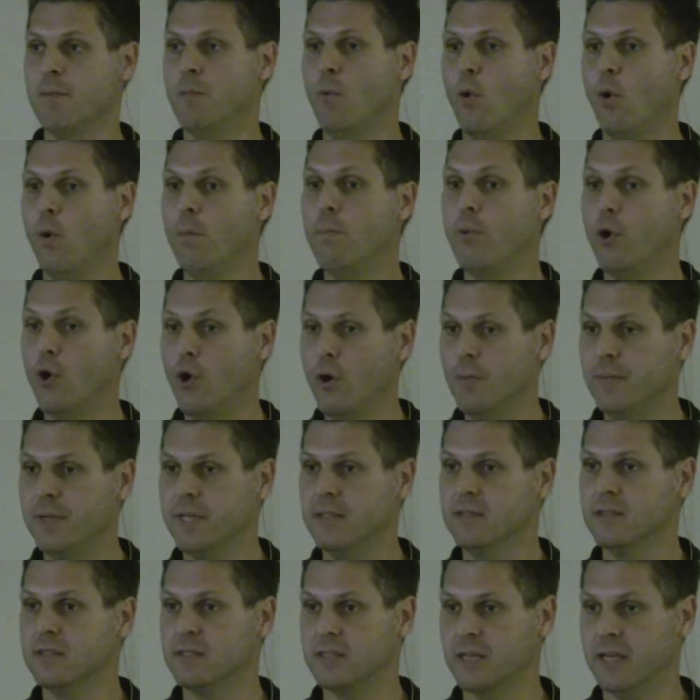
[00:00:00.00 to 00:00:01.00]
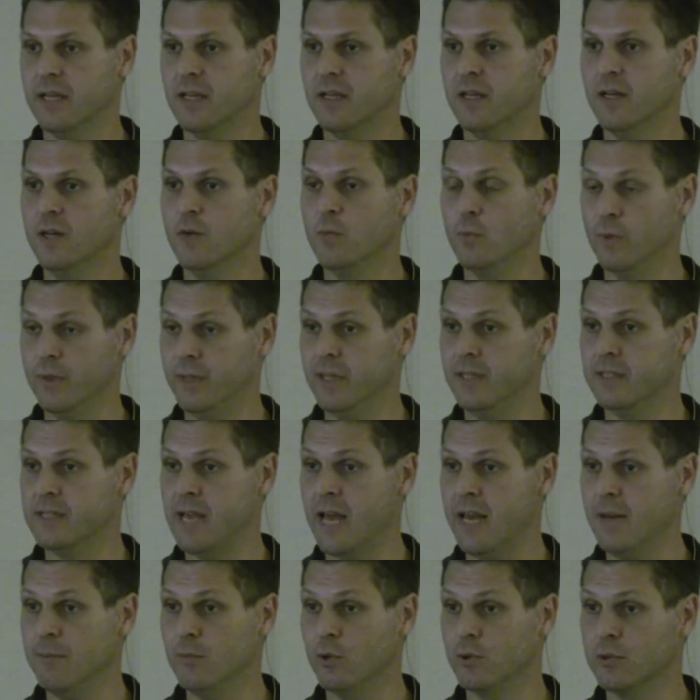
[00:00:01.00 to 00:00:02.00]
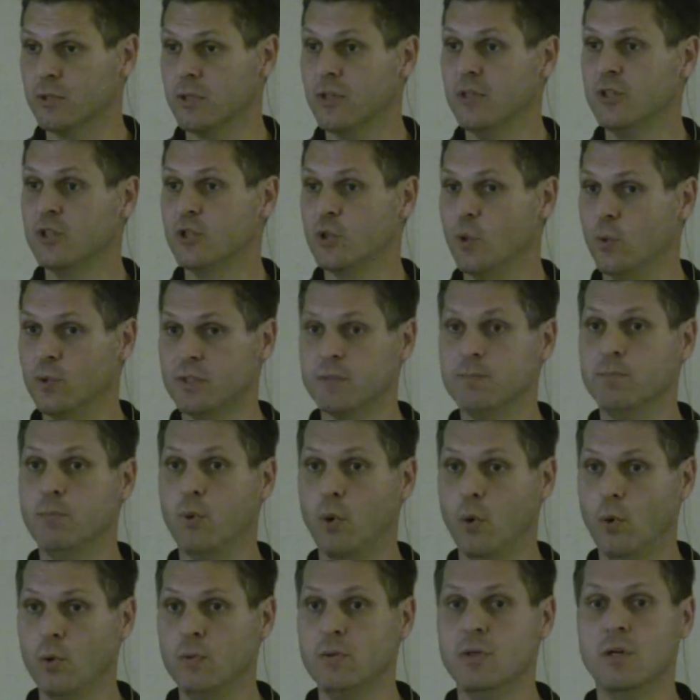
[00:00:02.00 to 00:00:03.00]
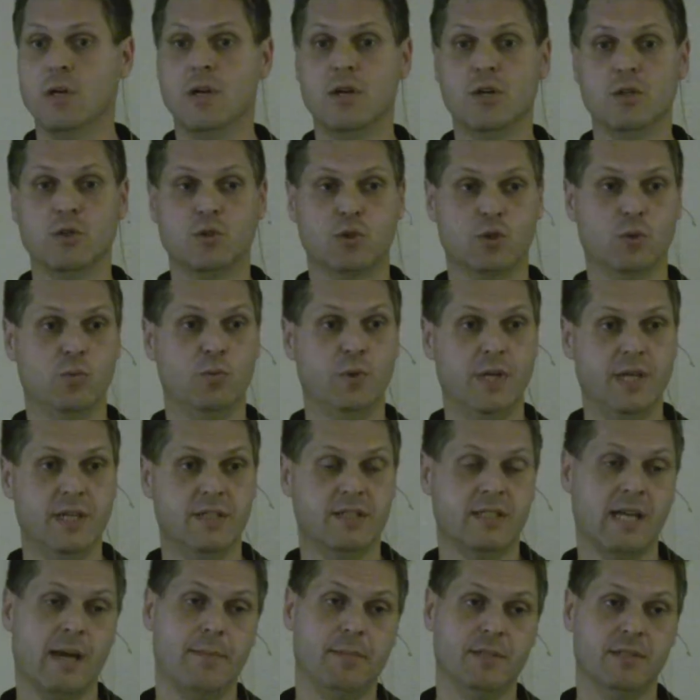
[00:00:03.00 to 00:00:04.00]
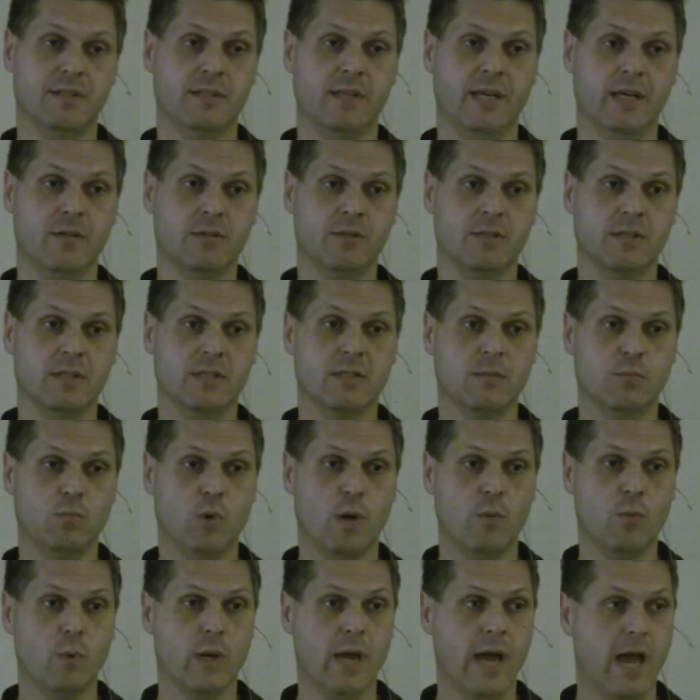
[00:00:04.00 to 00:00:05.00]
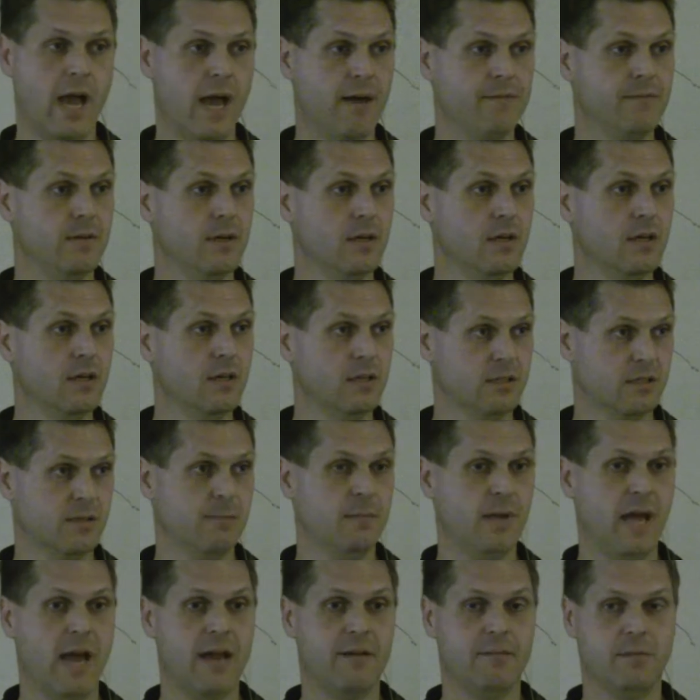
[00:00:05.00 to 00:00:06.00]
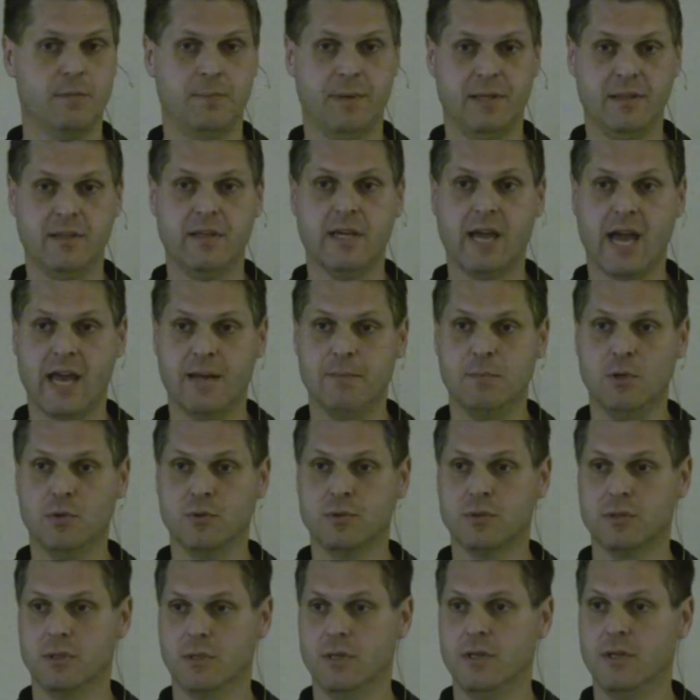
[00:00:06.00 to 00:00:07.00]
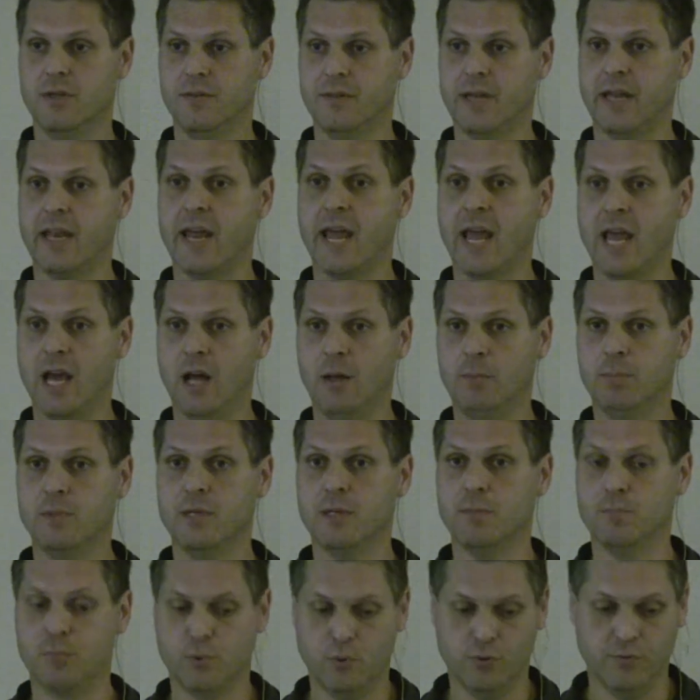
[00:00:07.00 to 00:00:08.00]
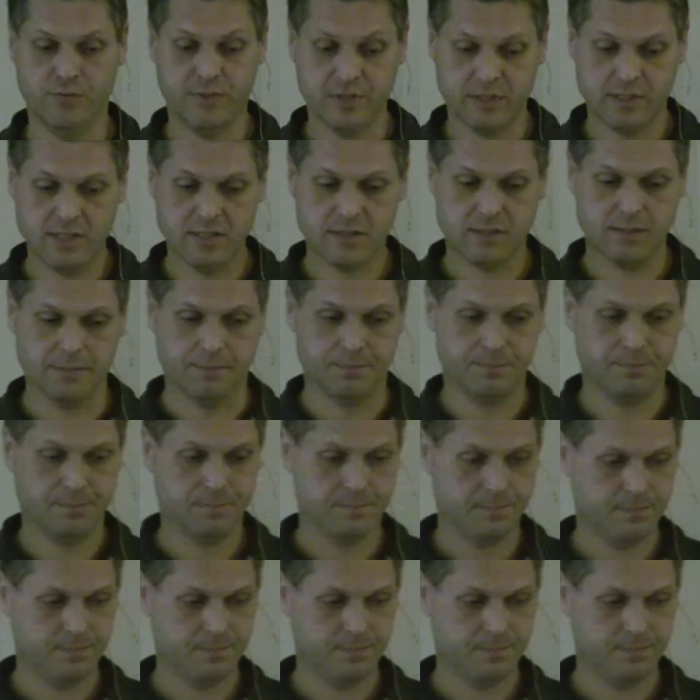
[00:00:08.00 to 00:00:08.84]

a more permanent sink with these animals. So it's important to re-establish the ecosystem where we have some benthic animals that help improve the system.